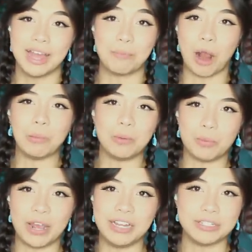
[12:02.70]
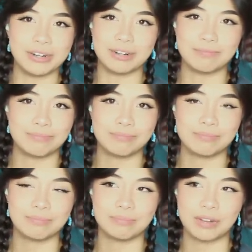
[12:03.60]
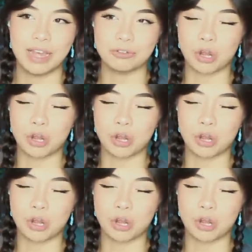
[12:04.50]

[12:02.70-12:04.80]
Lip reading: probably pranked her and